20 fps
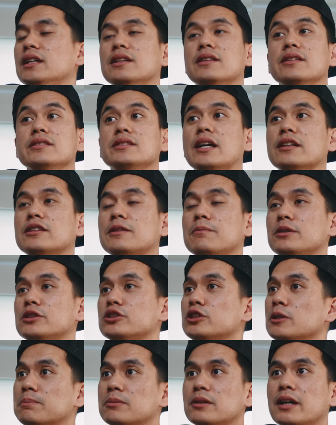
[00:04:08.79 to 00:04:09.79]
Doesn't have to be
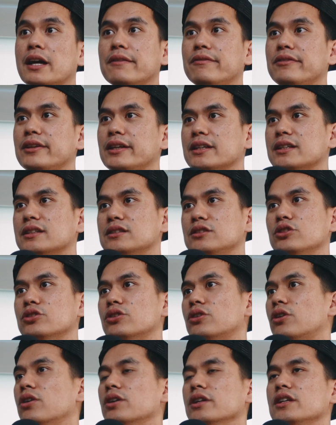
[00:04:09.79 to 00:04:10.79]
super heavy because
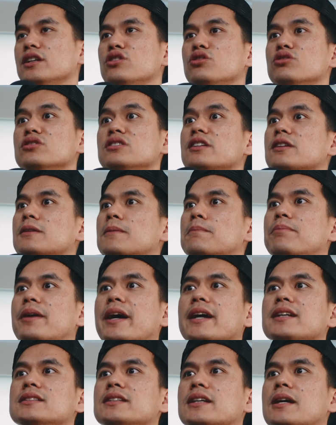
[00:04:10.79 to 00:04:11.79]
you're already using your
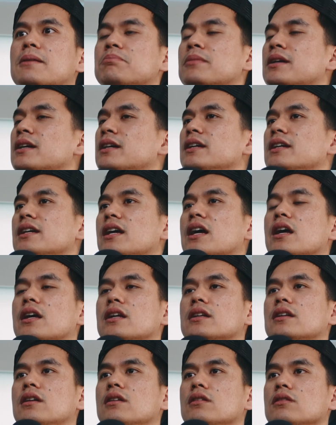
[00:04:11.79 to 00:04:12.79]
bicep,
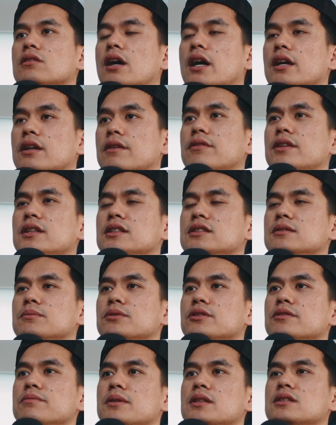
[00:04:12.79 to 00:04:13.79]
and a lot of these
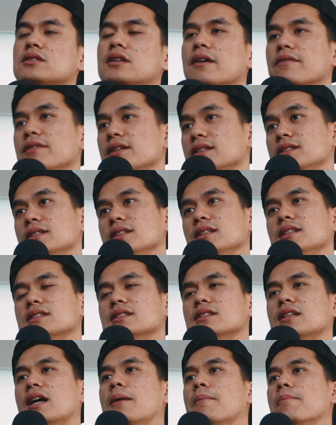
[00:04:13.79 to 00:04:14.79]
movements, obviously
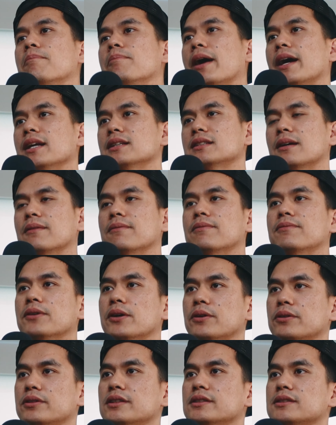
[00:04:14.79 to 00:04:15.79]
it's not bicep
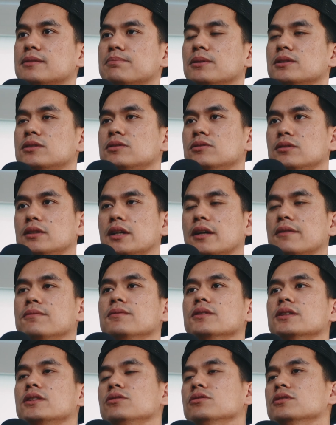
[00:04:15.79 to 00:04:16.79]
focused, but you're
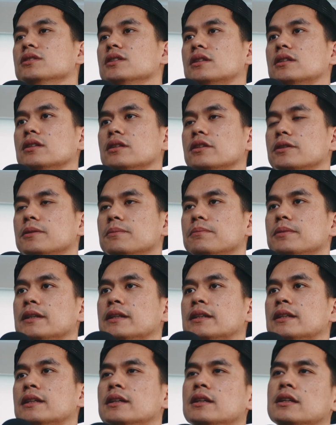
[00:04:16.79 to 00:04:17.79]
definitely using a little bit.